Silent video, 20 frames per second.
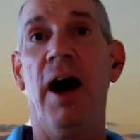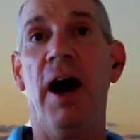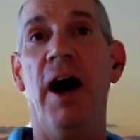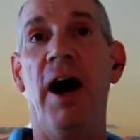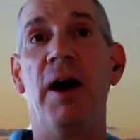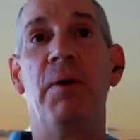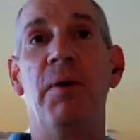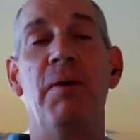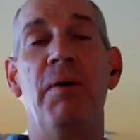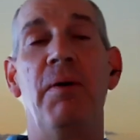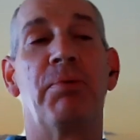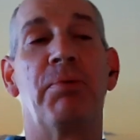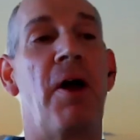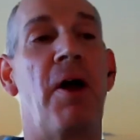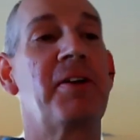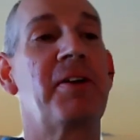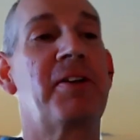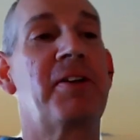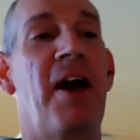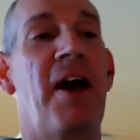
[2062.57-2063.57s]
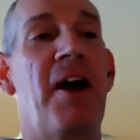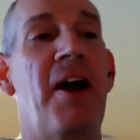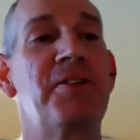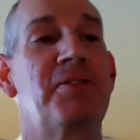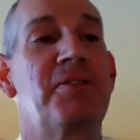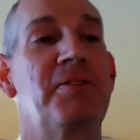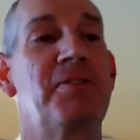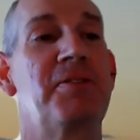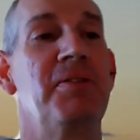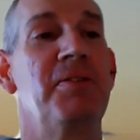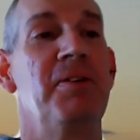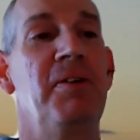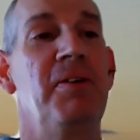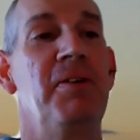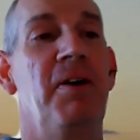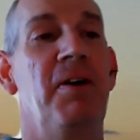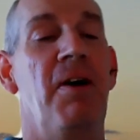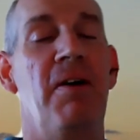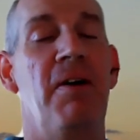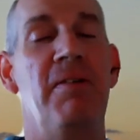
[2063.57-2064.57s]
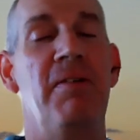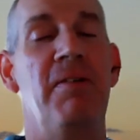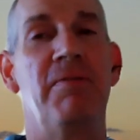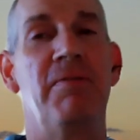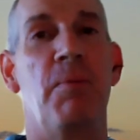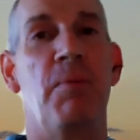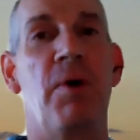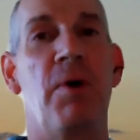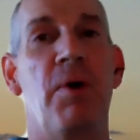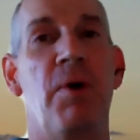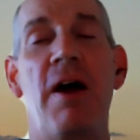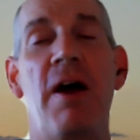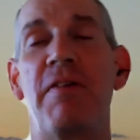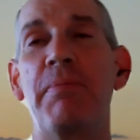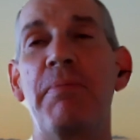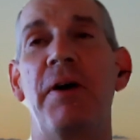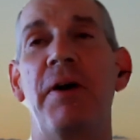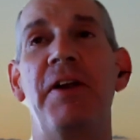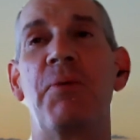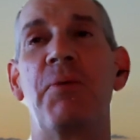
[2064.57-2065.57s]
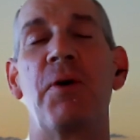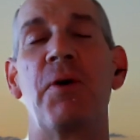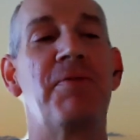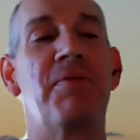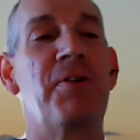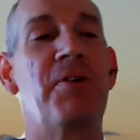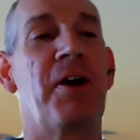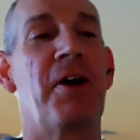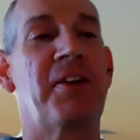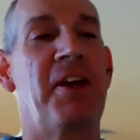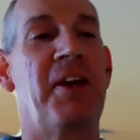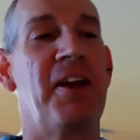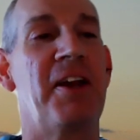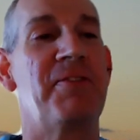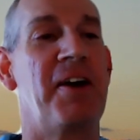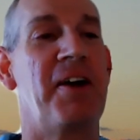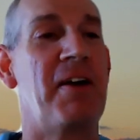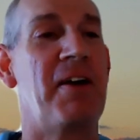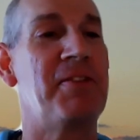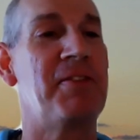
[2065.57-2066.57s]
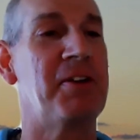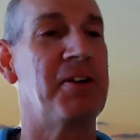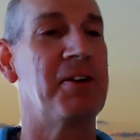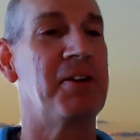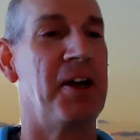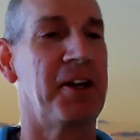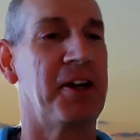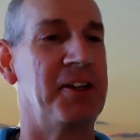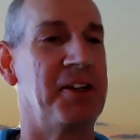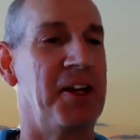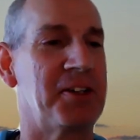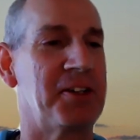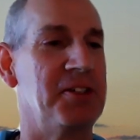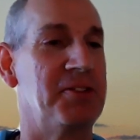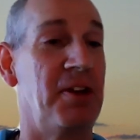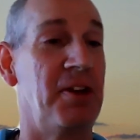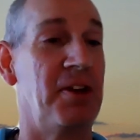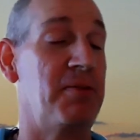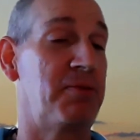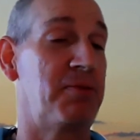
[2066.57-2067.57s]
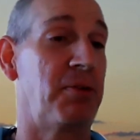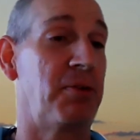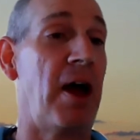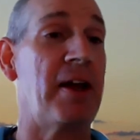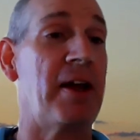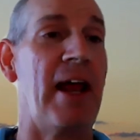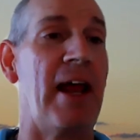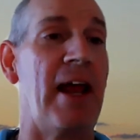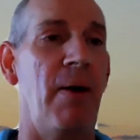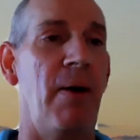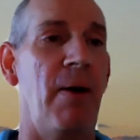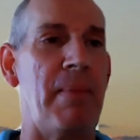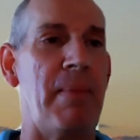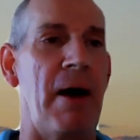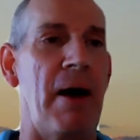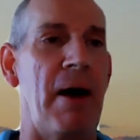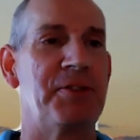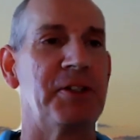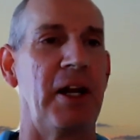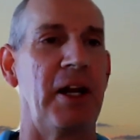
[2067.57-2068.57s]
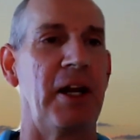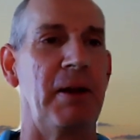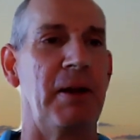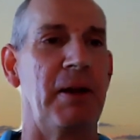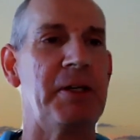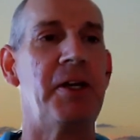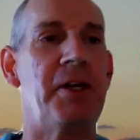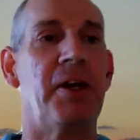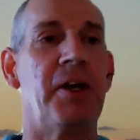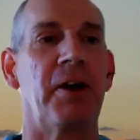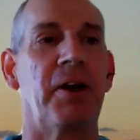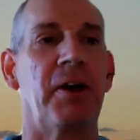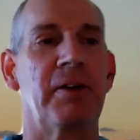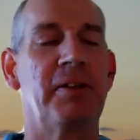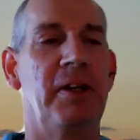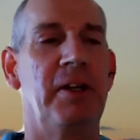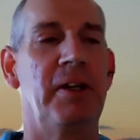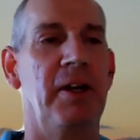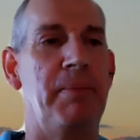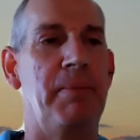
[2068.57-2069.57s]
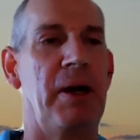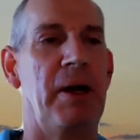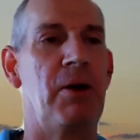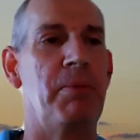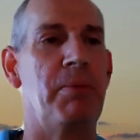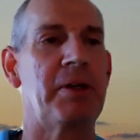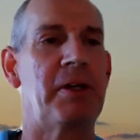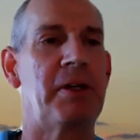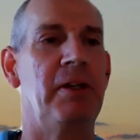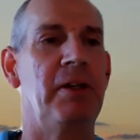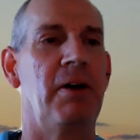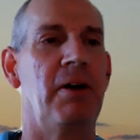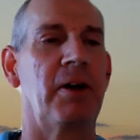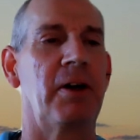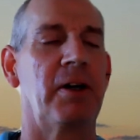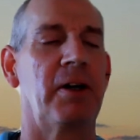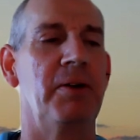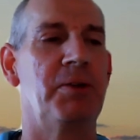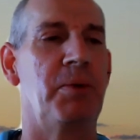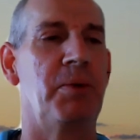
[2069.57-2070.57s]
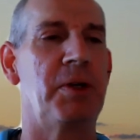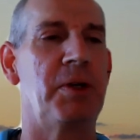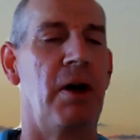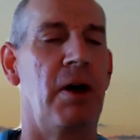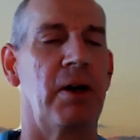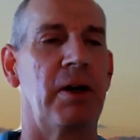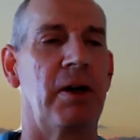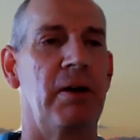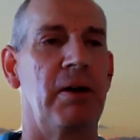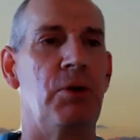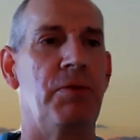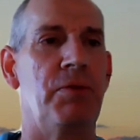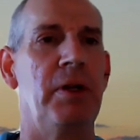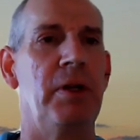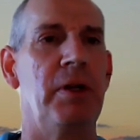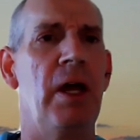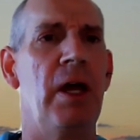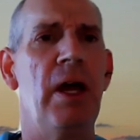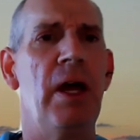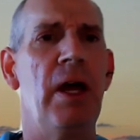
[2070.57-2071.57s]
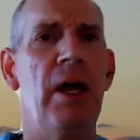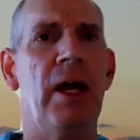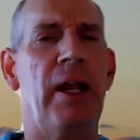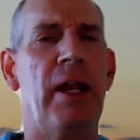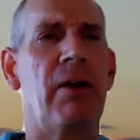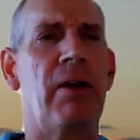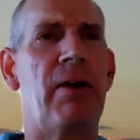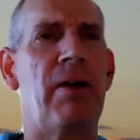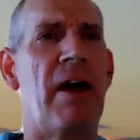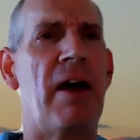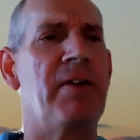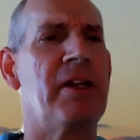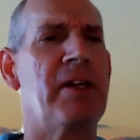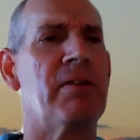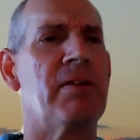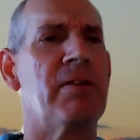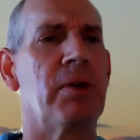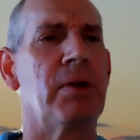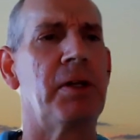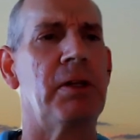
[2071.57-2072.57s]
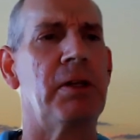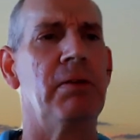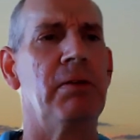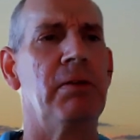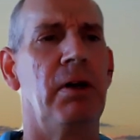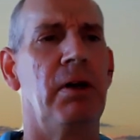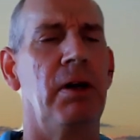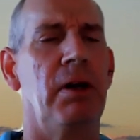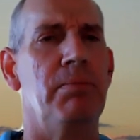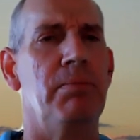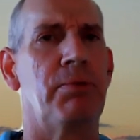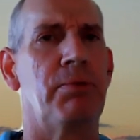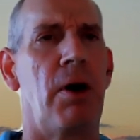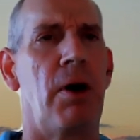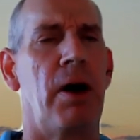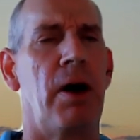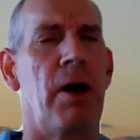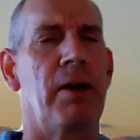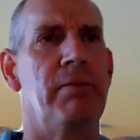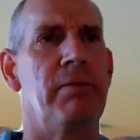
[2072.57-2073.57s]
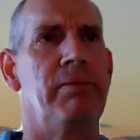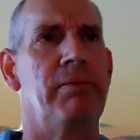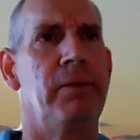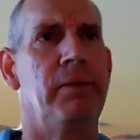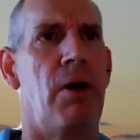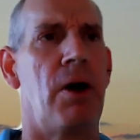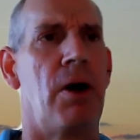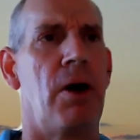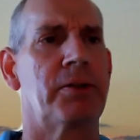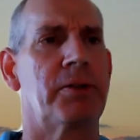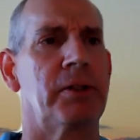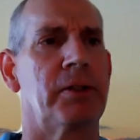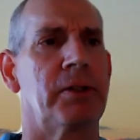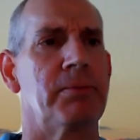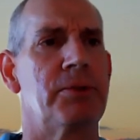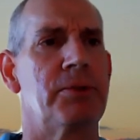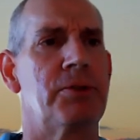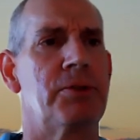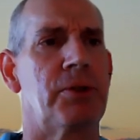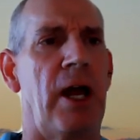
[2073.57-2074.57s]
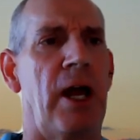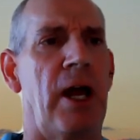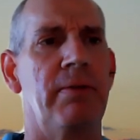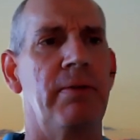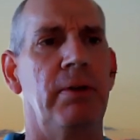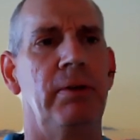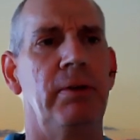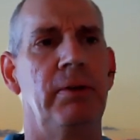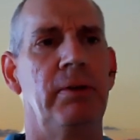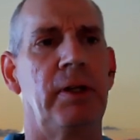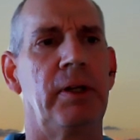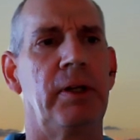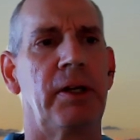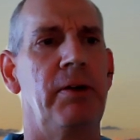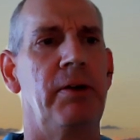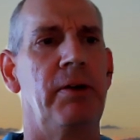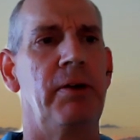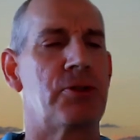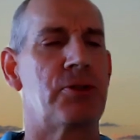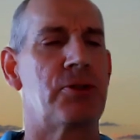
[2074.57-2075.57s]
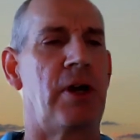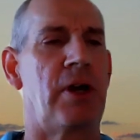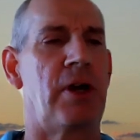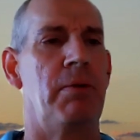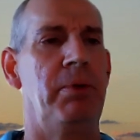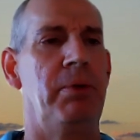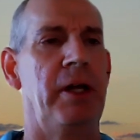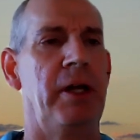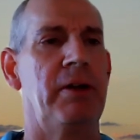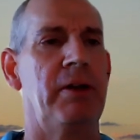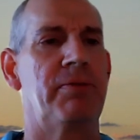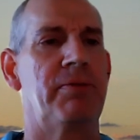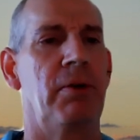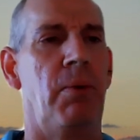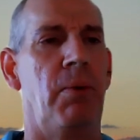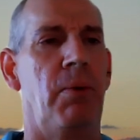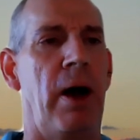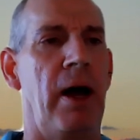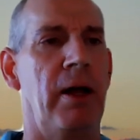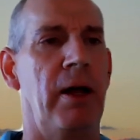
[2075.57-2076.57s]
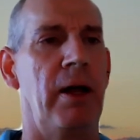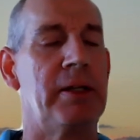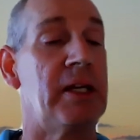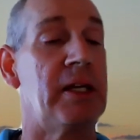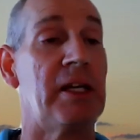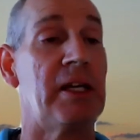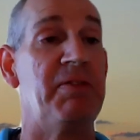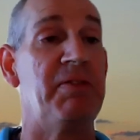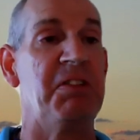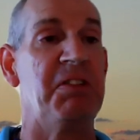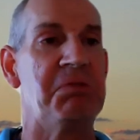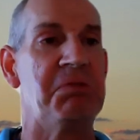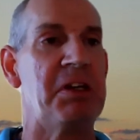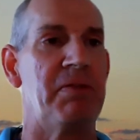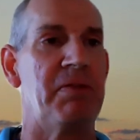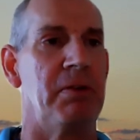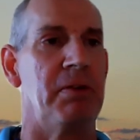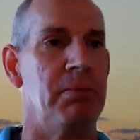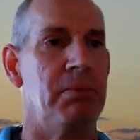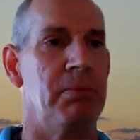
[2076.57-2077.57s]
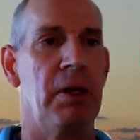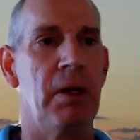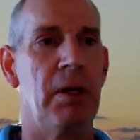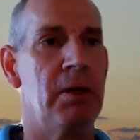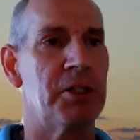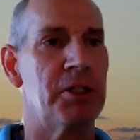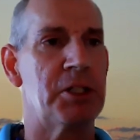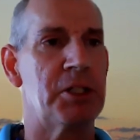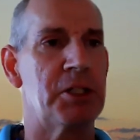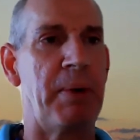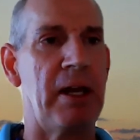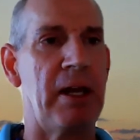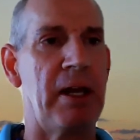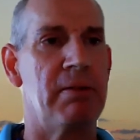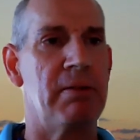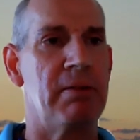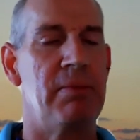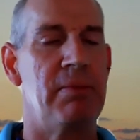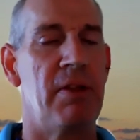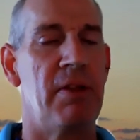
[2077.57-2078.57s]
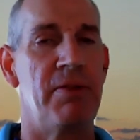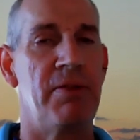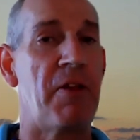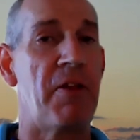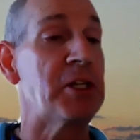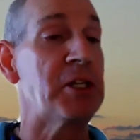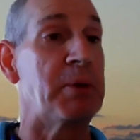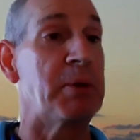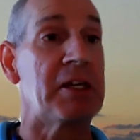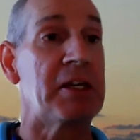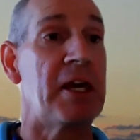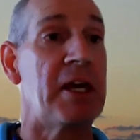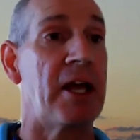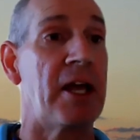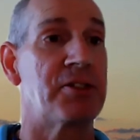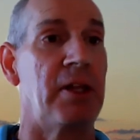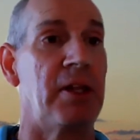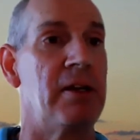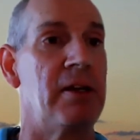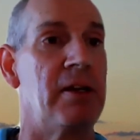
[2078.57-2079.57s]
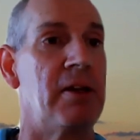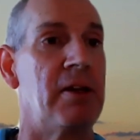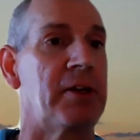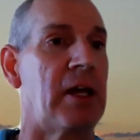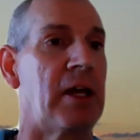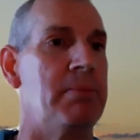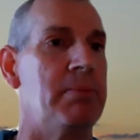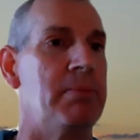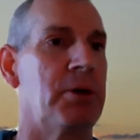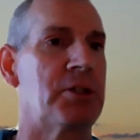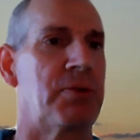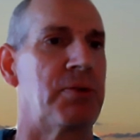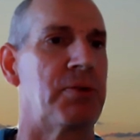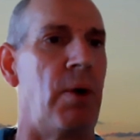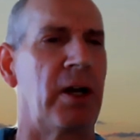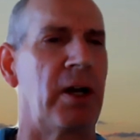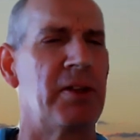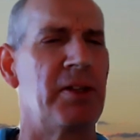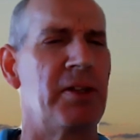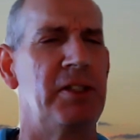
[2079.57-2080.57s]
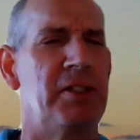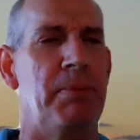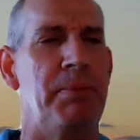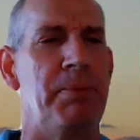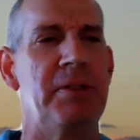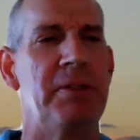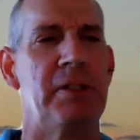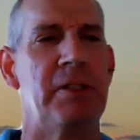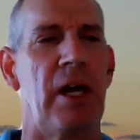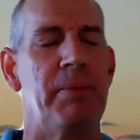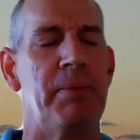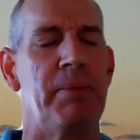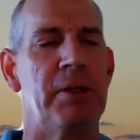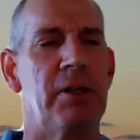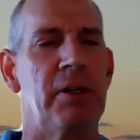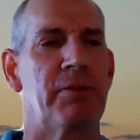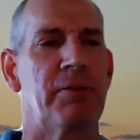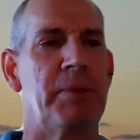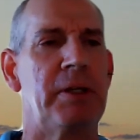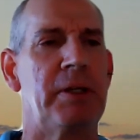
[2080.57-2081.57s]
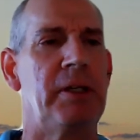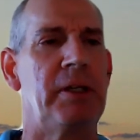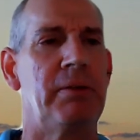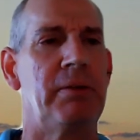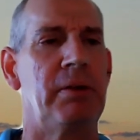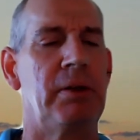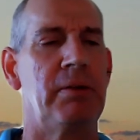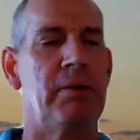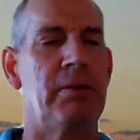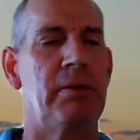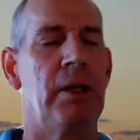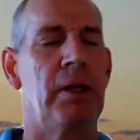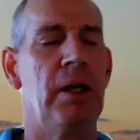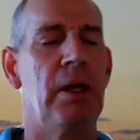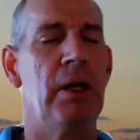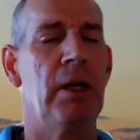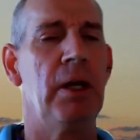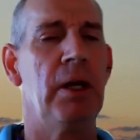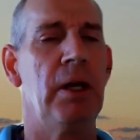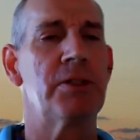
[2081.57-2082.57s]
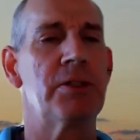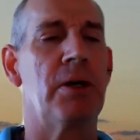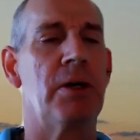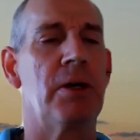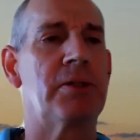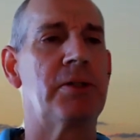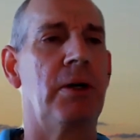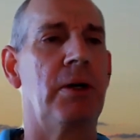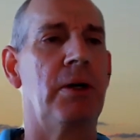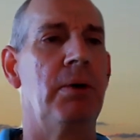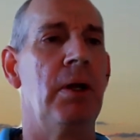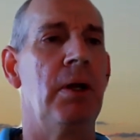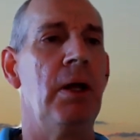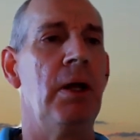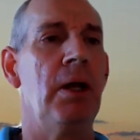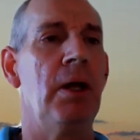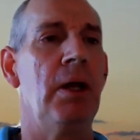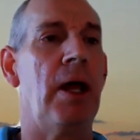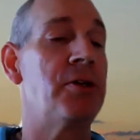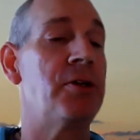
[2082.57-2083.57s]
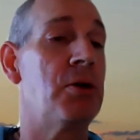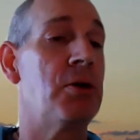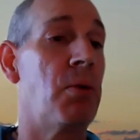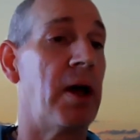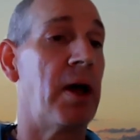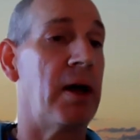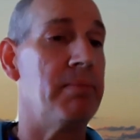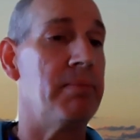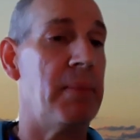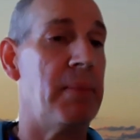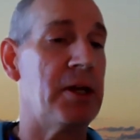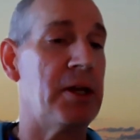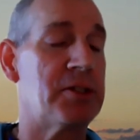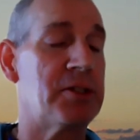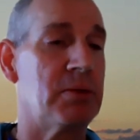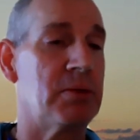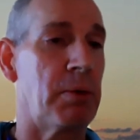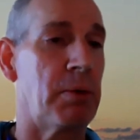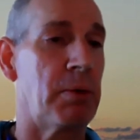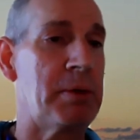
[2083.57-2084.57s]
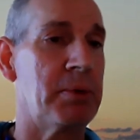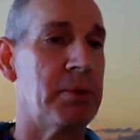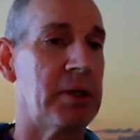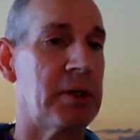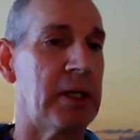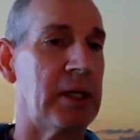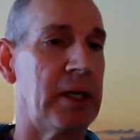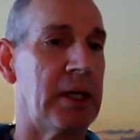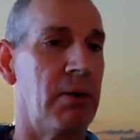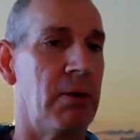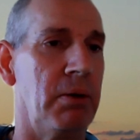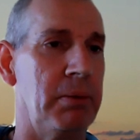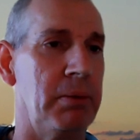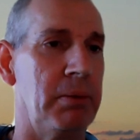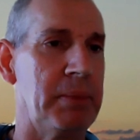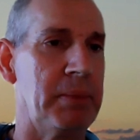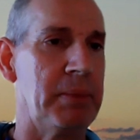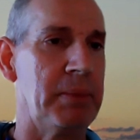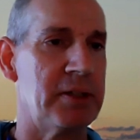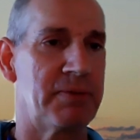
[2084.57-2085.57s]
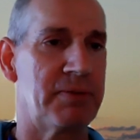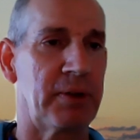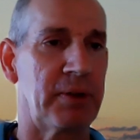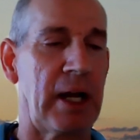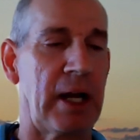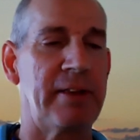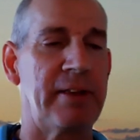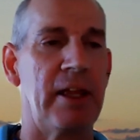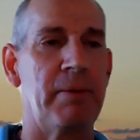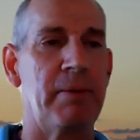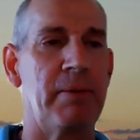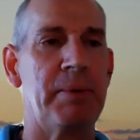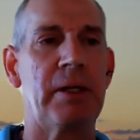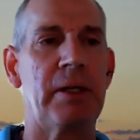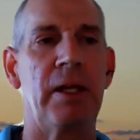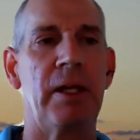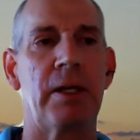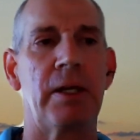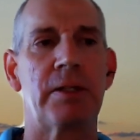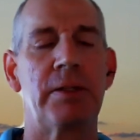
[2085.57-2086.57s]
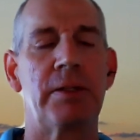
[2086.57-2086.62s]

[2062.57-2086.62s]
I will broadcast from every Monday wherever I can if I have the internet connection. So for right now, I'm obviously going to be here at my home in Key Largo. So we all are out moving. And I don't have any really broad, long-term travel, like international travel plan for a while. Even despite nothing's been canceled, I have nothing on the books for a while. This is a busy time of year for me. So I do want to mention where people can get a hold of me. I just forgot that at the beginning.